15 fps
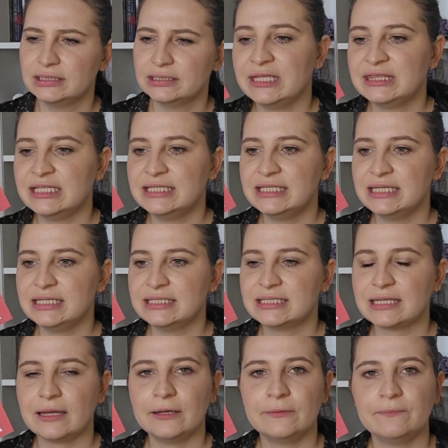This is
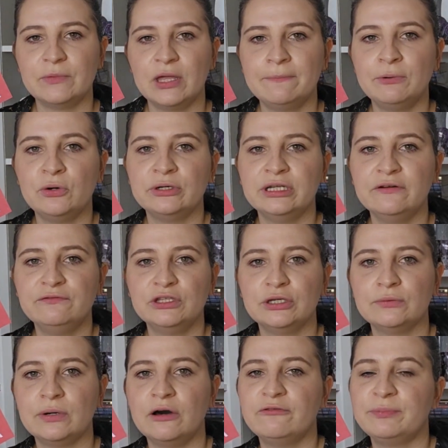a point of view
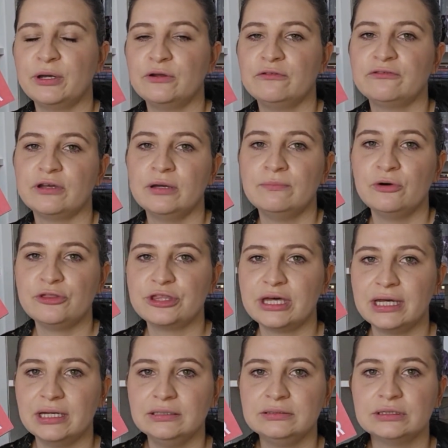of both a
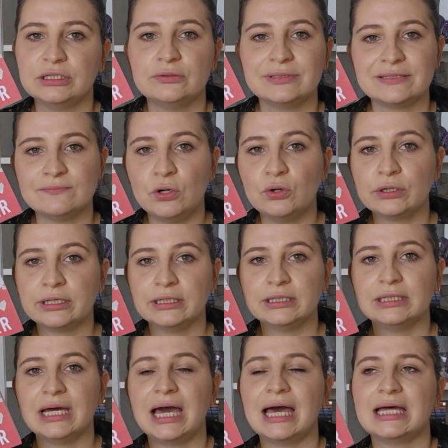mother, who is
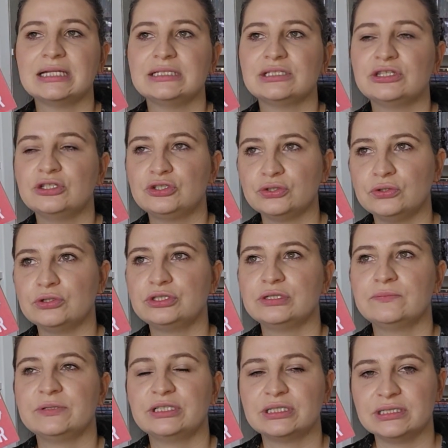Morgan, and the daughter,
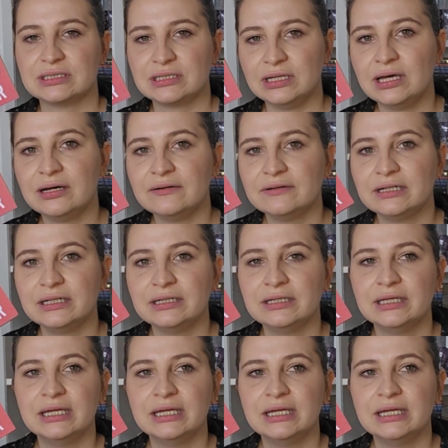which is Clara.